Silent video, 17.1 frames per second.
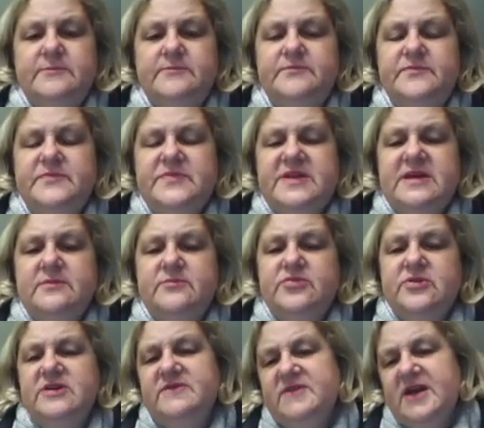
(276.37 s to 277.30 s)

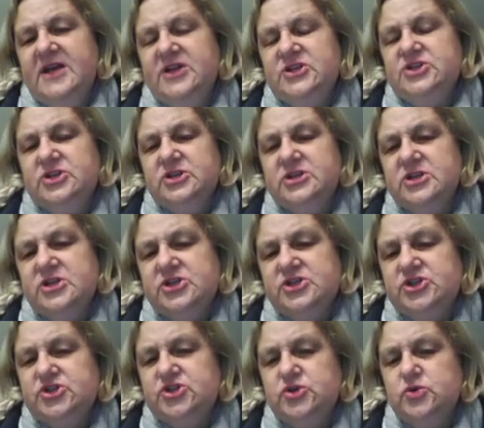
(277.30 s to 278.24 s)
abbreviation, the
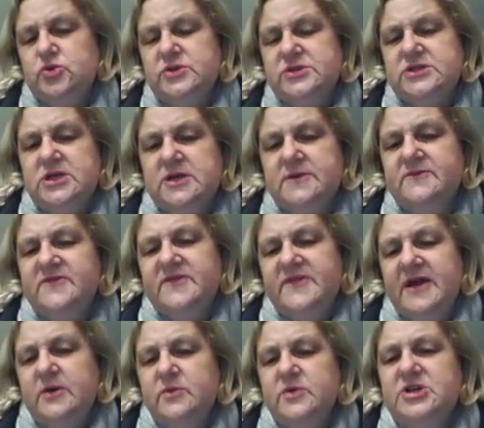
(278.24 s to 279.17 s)
short term for
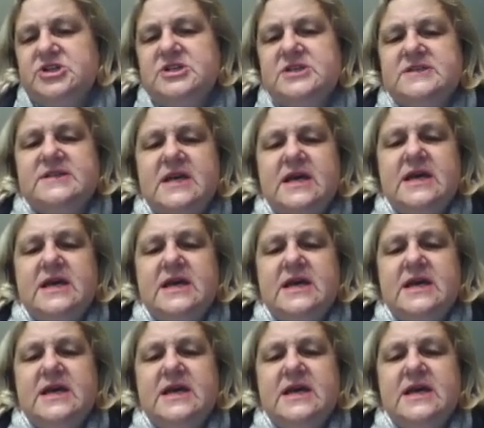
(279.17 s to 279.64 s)
that, which is